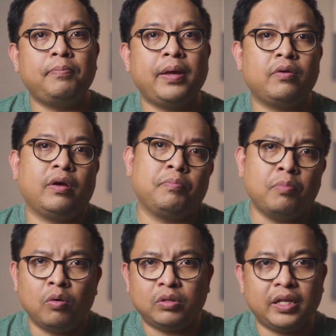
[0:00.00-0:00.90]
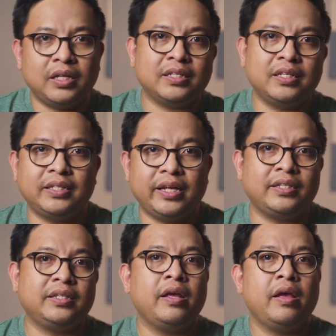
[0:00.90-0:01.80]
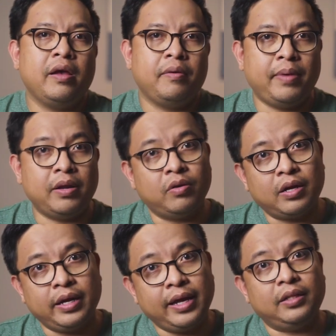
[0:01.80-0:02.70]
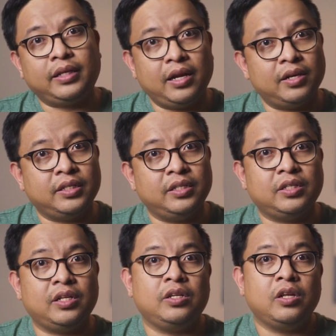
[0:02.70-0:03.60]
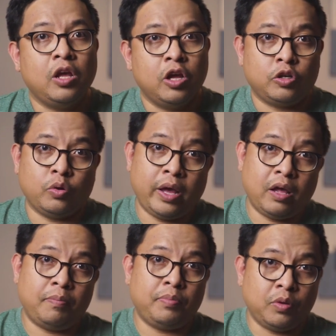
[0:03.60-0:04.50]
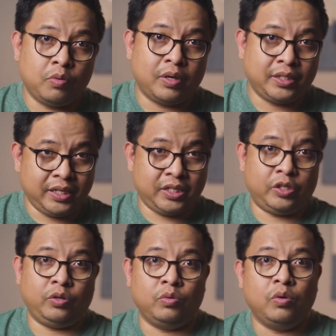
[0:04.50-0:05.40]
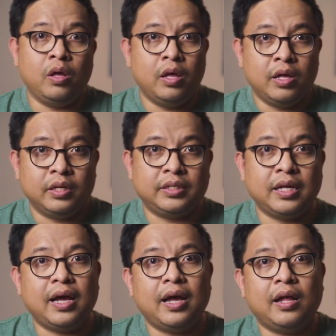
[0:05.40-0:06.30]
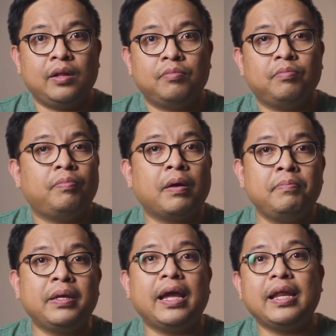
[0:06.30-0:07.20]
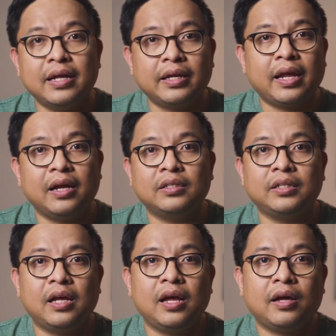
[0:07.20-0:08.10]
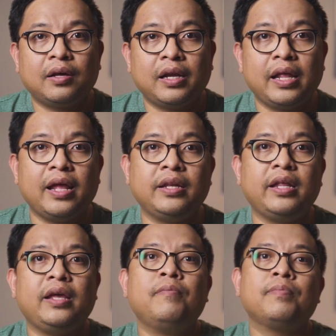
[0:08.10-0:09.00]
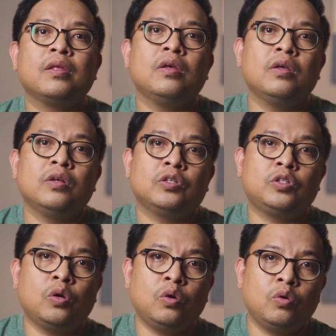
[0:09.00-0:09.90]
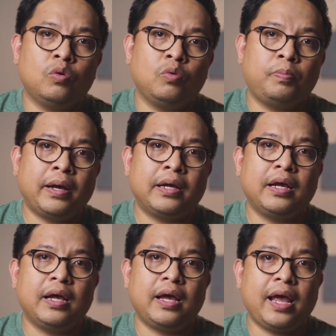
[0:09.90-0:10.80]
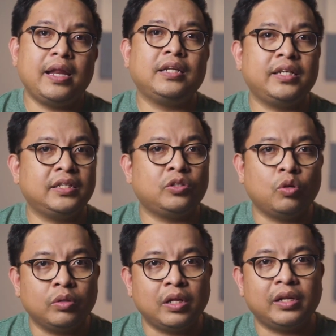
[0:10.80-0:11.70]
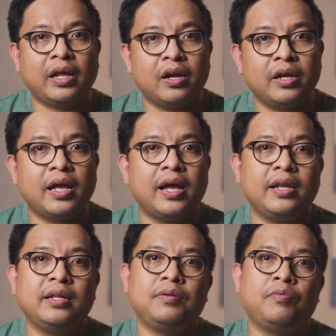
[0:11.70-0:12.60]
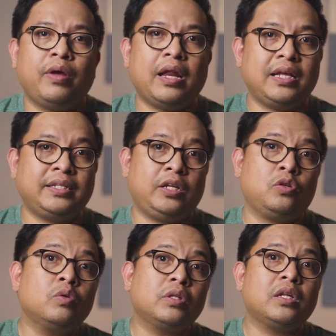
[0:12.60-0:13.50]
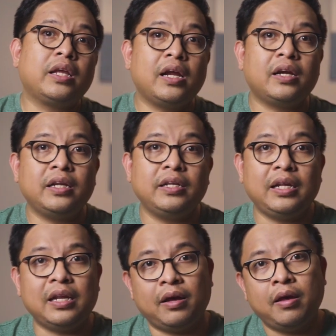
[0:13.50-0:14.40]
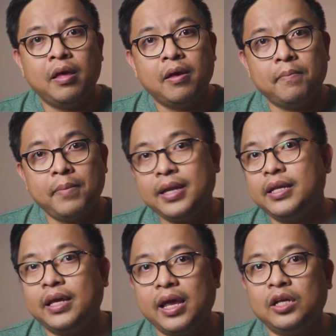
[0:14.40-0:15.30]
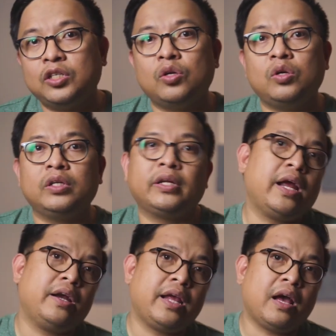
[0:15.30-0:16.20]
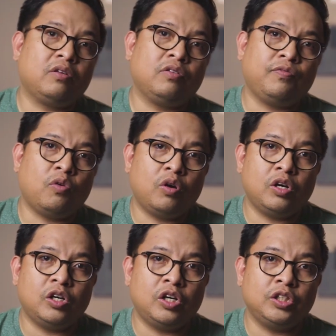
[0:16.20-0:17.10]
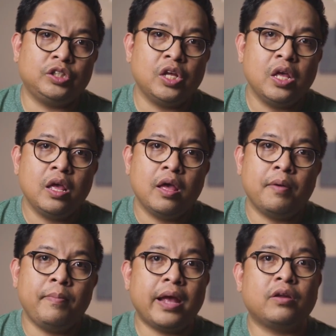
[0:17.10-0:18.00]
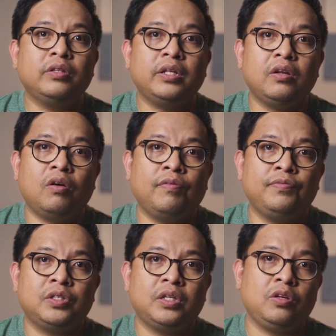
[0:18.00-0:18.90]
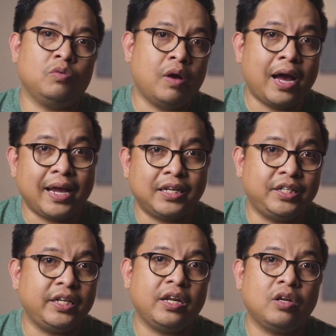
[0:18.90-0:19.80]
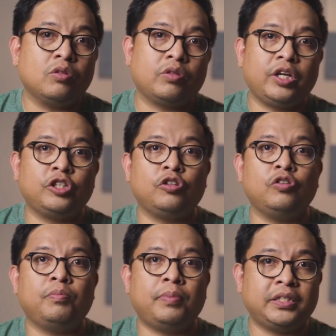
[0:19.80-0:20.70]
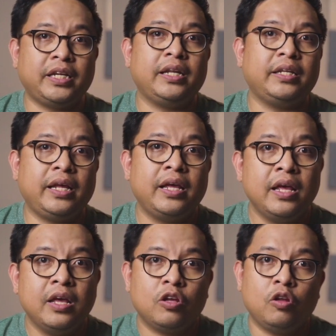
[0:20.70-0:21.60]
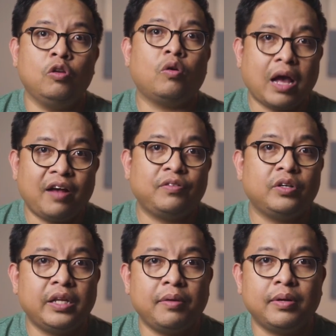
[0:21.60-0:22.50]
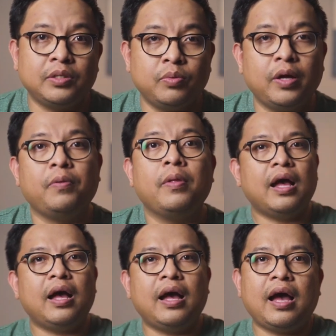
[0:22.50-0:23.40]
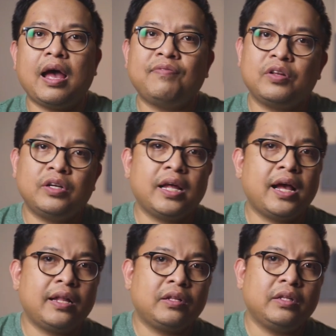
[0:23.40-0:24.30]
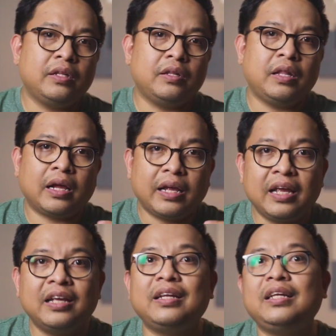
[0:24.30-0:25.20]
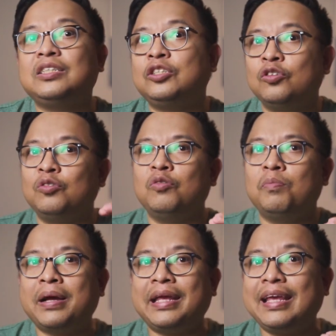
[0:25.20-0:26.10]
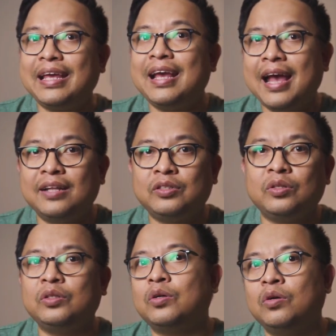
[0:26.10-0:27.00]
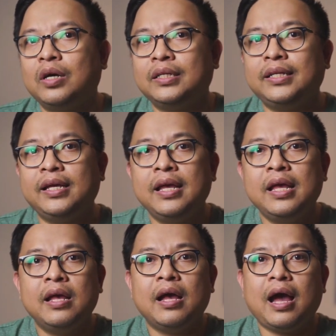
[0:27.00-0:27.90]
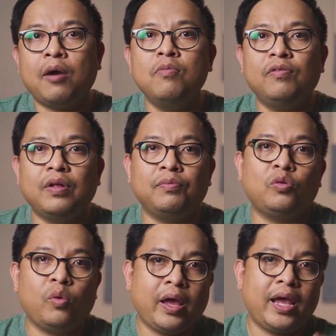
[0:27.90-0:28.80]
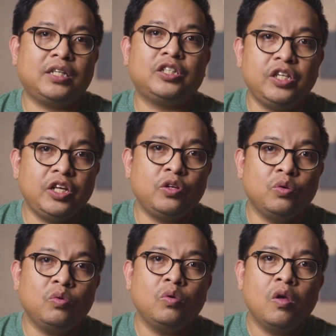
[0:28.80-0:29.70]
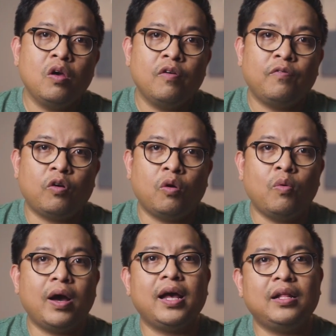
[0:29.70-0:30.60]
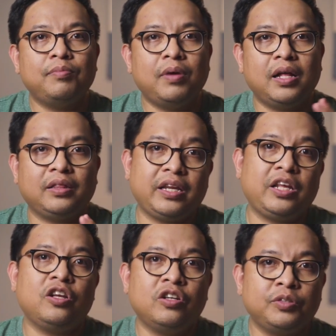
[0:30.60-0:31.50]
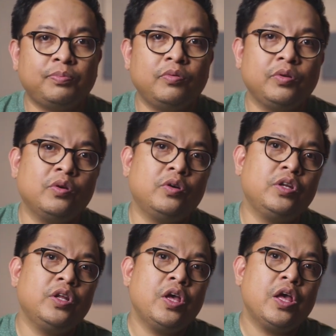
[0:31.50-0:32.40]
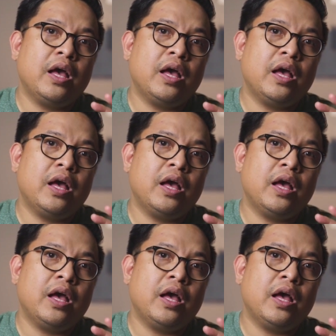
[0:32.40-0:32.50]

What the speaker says: Pero at both instances, meron kang healthcare assistant to help you, assist you sa pagbigay ng care sa kliyente. So, pag NHS, total care yan. When I say total care, hindi lang medication, carry out of orders. Meron din obviously yung hygiene and nutrition ng pasyente, you look after them as well. After that, nag-increase yung pagiging hands-on ko kasi I moved up to HDU for a while, mga 3 years po yun.